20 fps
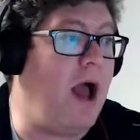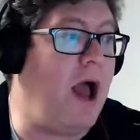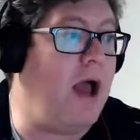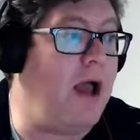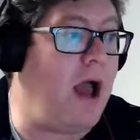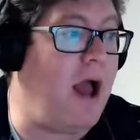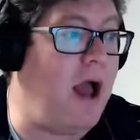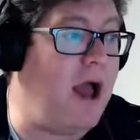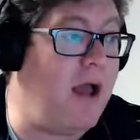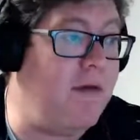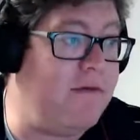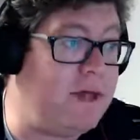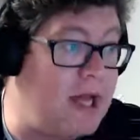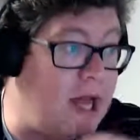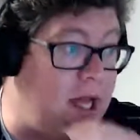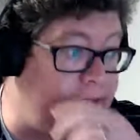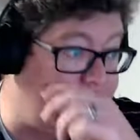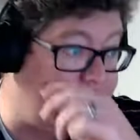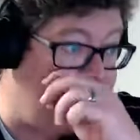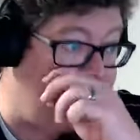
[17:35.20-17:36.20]
I, I, haven't
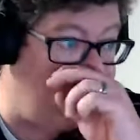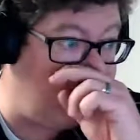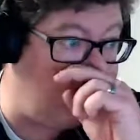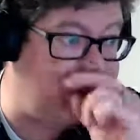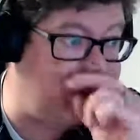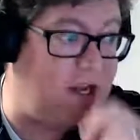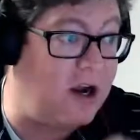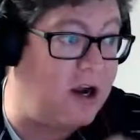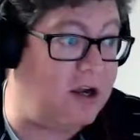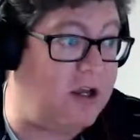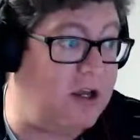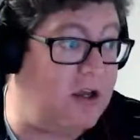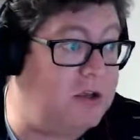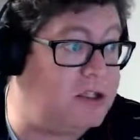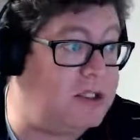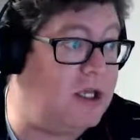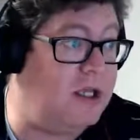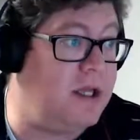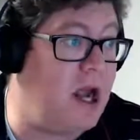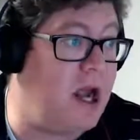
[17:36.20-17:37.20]
had the uh,
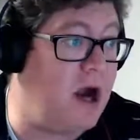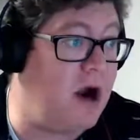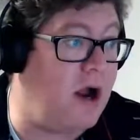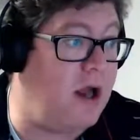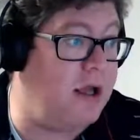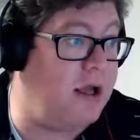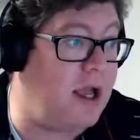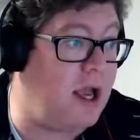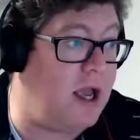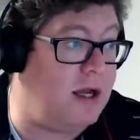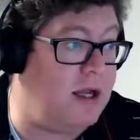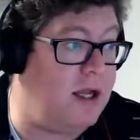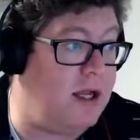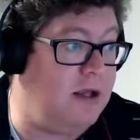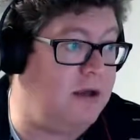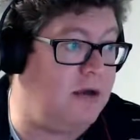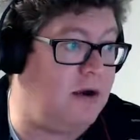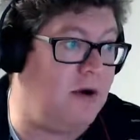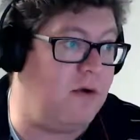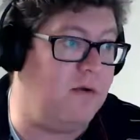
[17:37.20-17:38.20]
Siracusa Nera yet
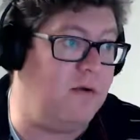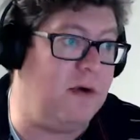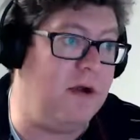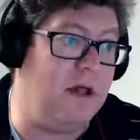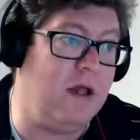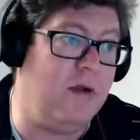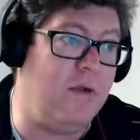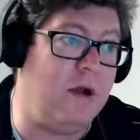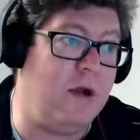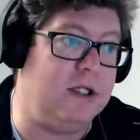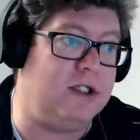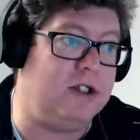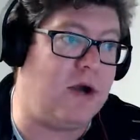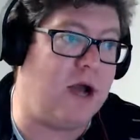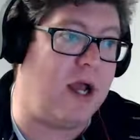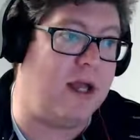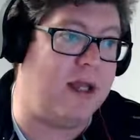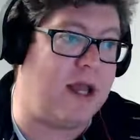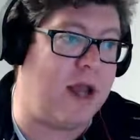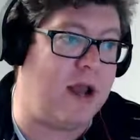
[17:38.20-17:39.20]
either. I really want to
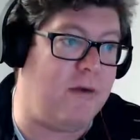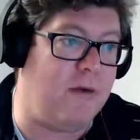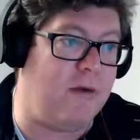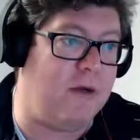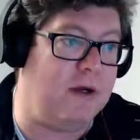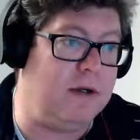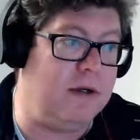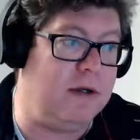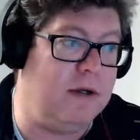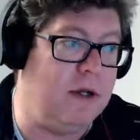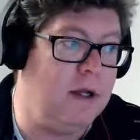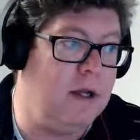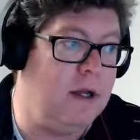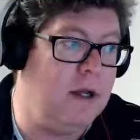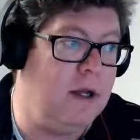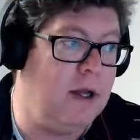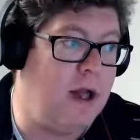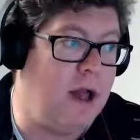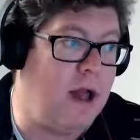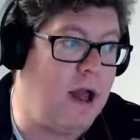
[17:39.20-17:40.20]
try that one.
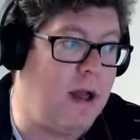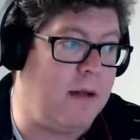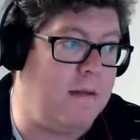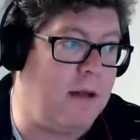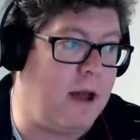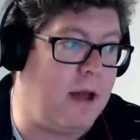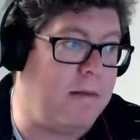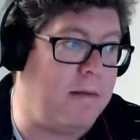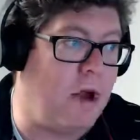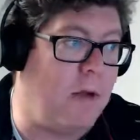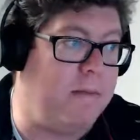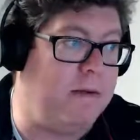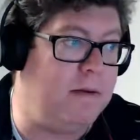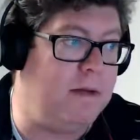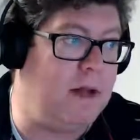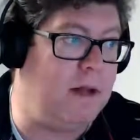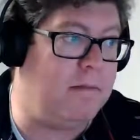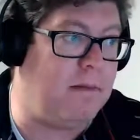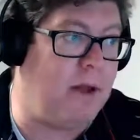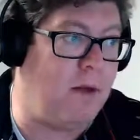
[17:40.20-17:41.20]
Um, I'm hoping
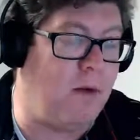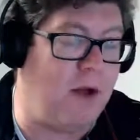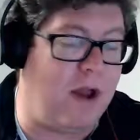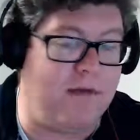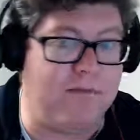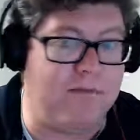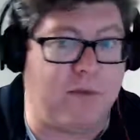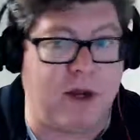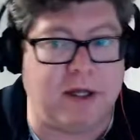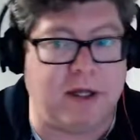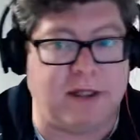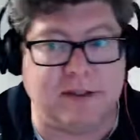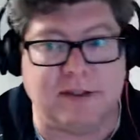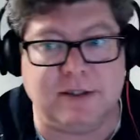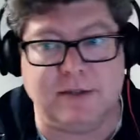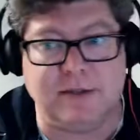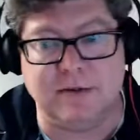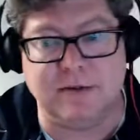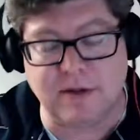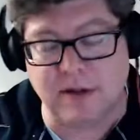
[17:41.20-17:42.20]
that my wife
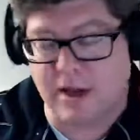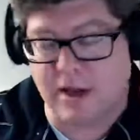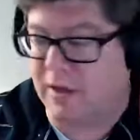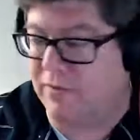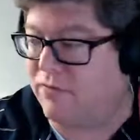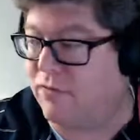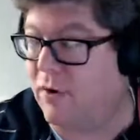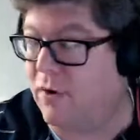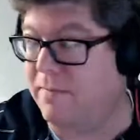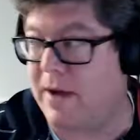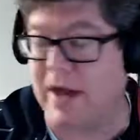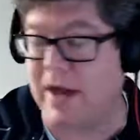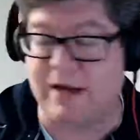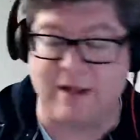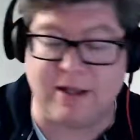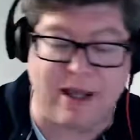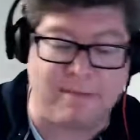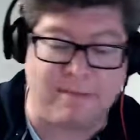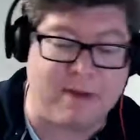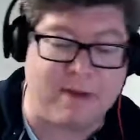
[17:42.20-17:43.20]
brings uh, four
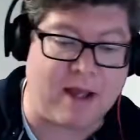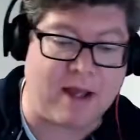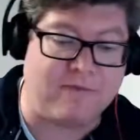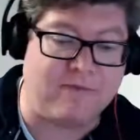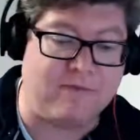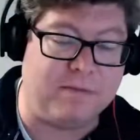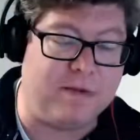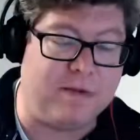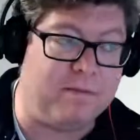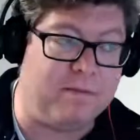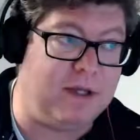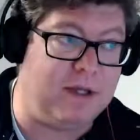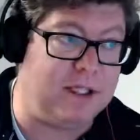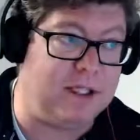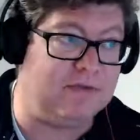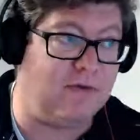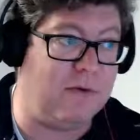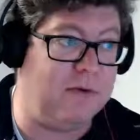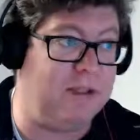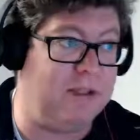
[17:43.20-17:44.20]
pack of that back from the
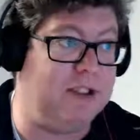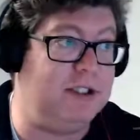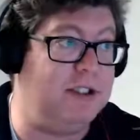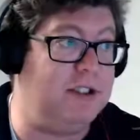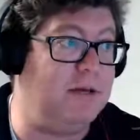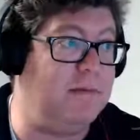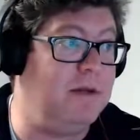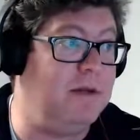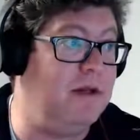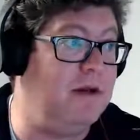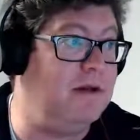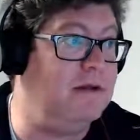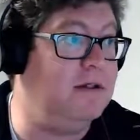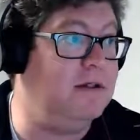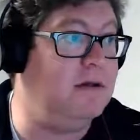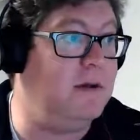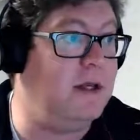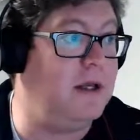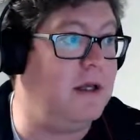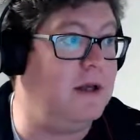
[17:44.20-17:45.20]
beach for me. She's gonna be there
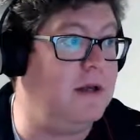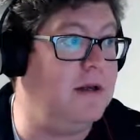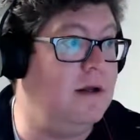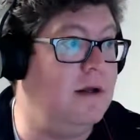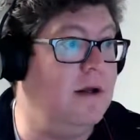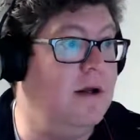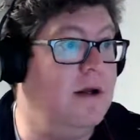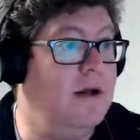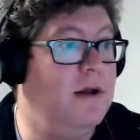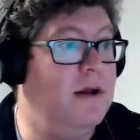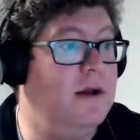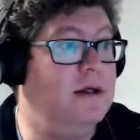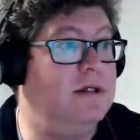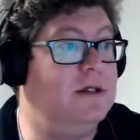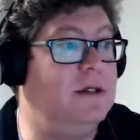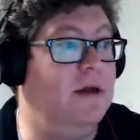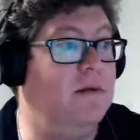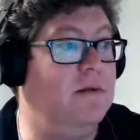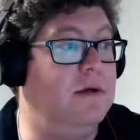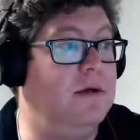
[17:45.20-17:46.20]
this weekend.
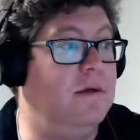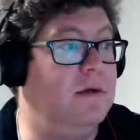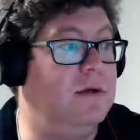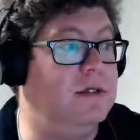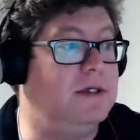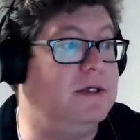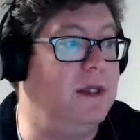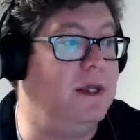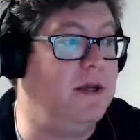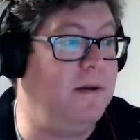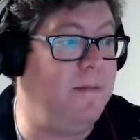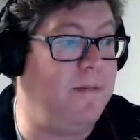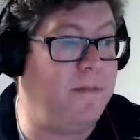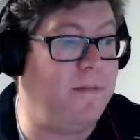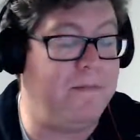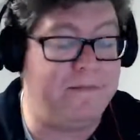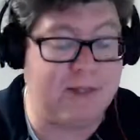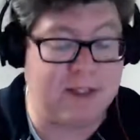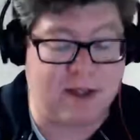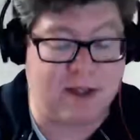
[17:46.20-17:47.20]
So we'll we'll see.
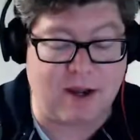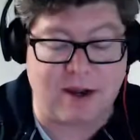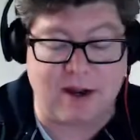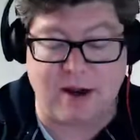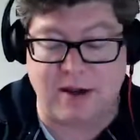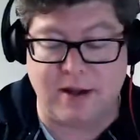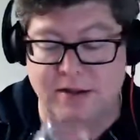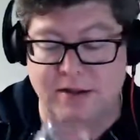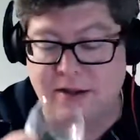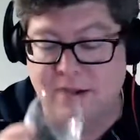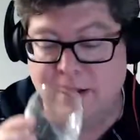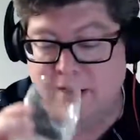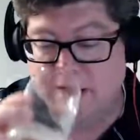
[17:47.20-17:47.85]
All right.